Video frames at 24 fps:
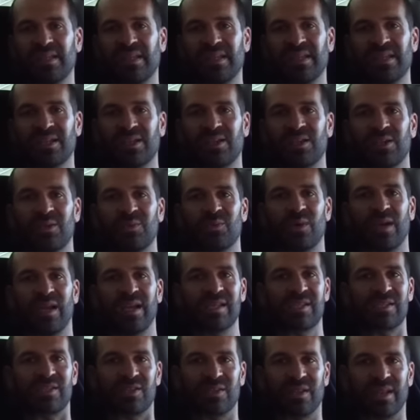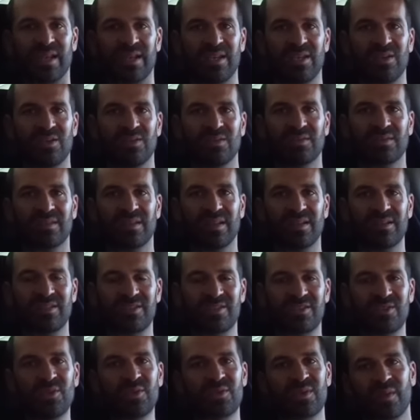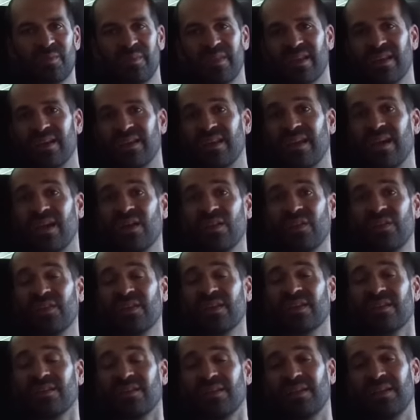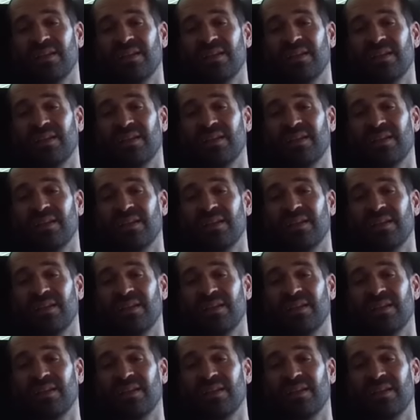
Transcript: in a good way so that I don't do something unhealthy.